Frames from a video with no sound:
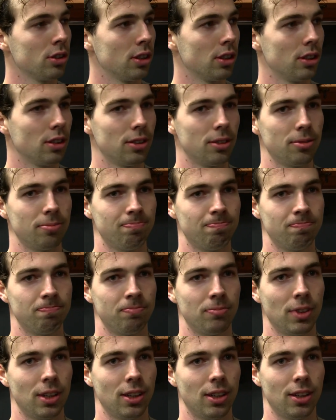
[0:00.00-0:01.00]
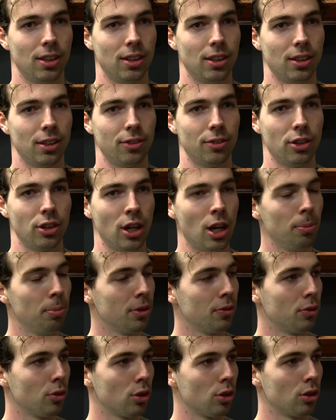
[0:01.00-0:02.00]
and very happy
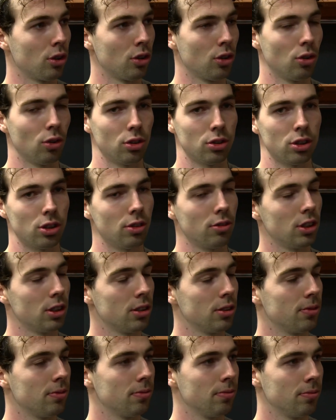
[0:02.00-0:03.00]
for all three of us.